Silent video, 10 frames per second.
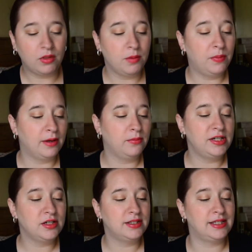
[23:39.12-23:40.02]
But we
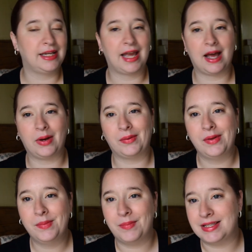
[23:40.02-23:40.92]
shall see how
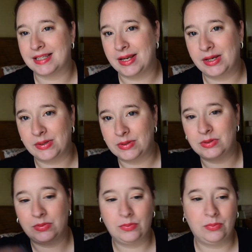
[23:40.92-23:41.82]
my skin
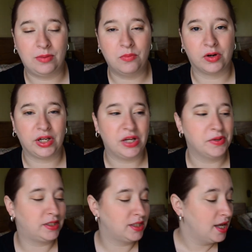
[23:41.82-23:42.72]
goes with more
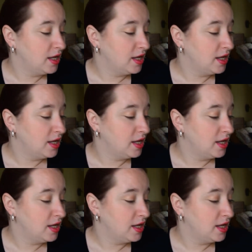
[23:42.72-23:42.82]
use.